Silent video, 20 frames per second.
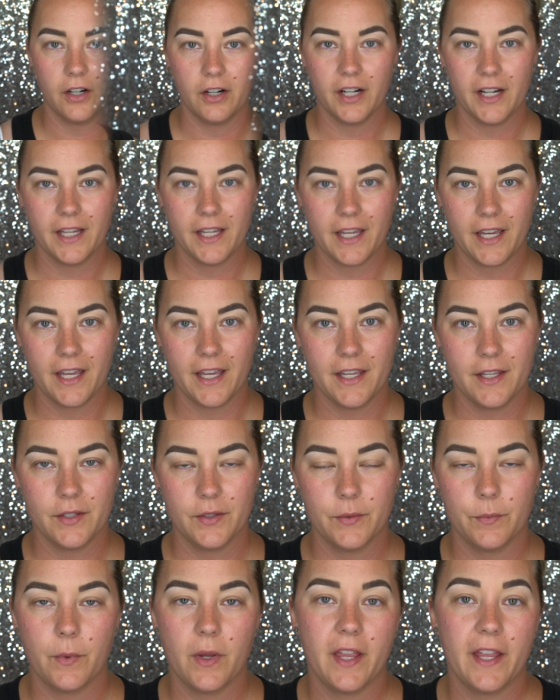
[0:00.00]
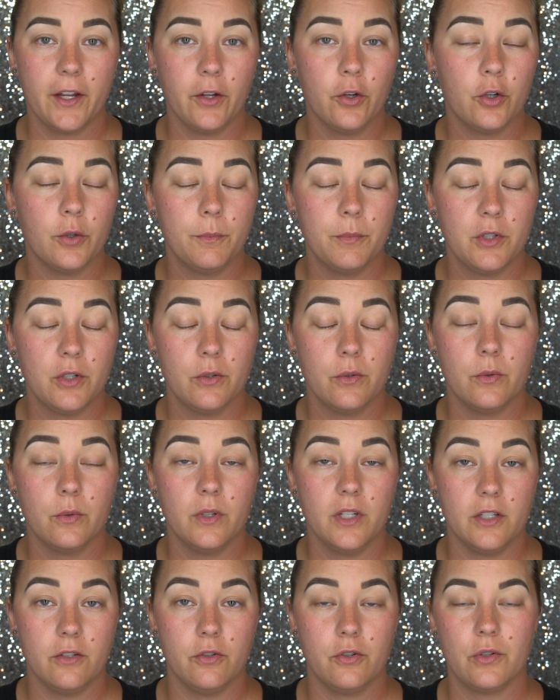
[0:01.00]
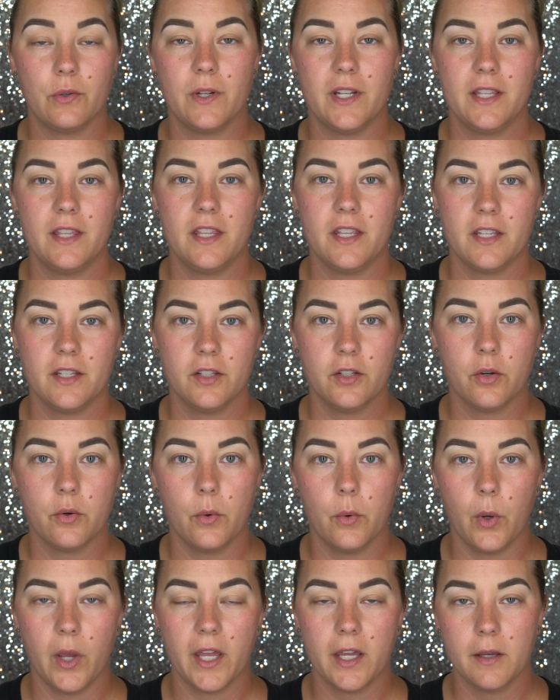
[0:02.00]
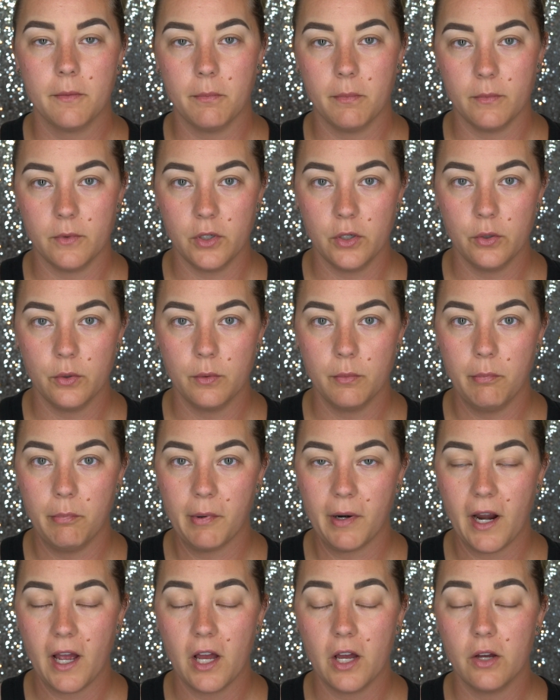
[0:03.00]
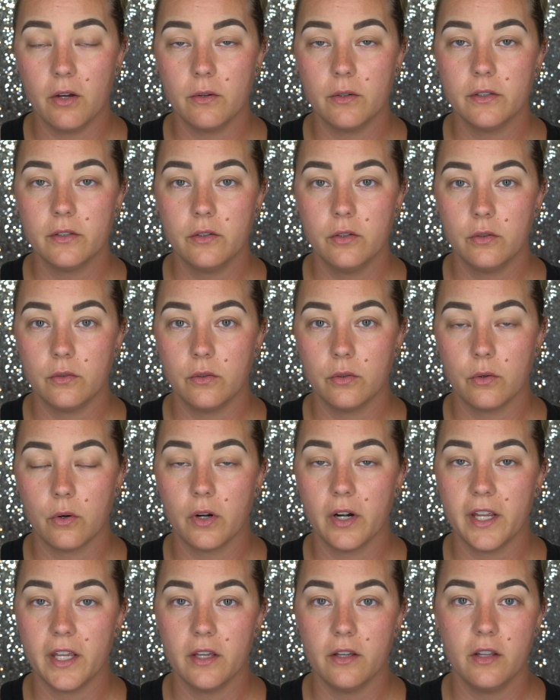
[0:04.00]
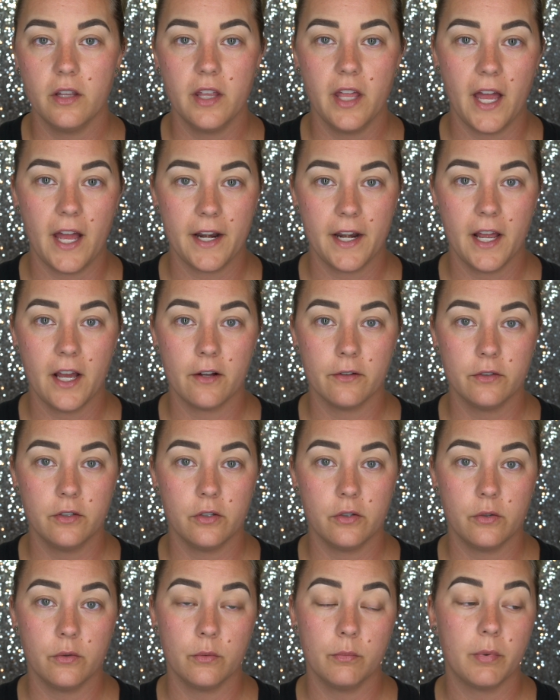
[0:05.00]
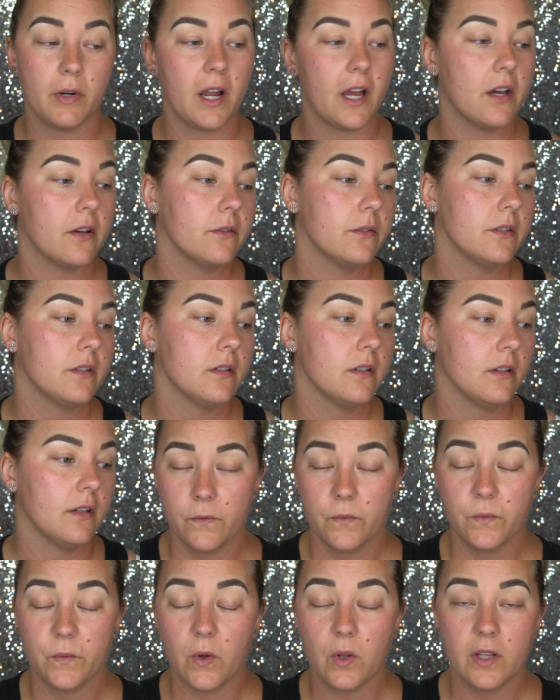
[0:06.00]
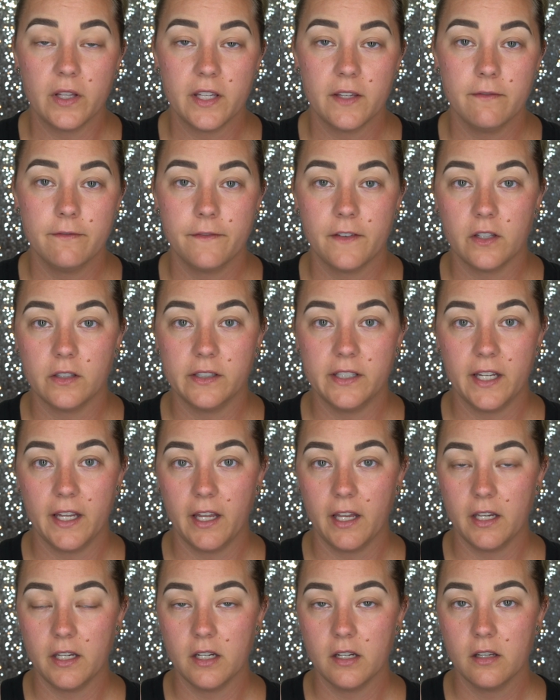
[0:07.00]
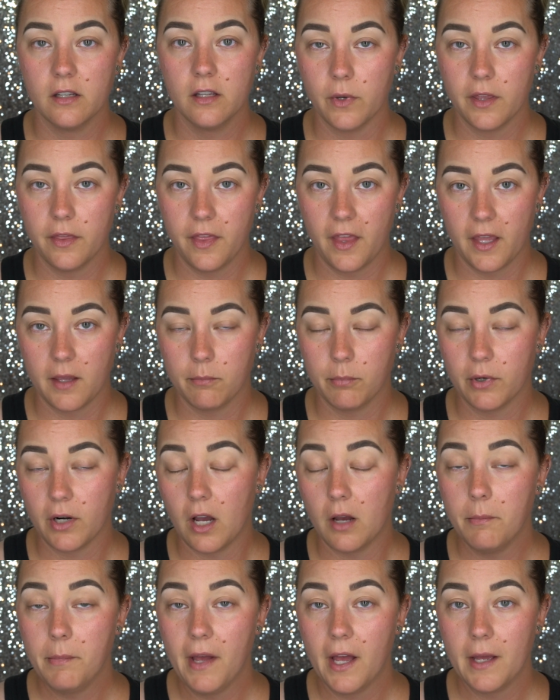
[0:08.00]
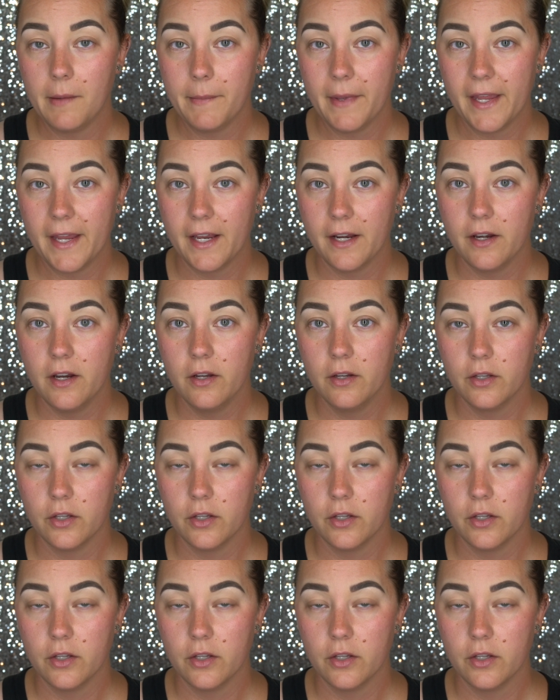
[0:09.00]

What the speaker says: Alright guys, well, I hope you enjoyed this quick new brow tutorial on how to do brows. Fully filled in with a brow pomade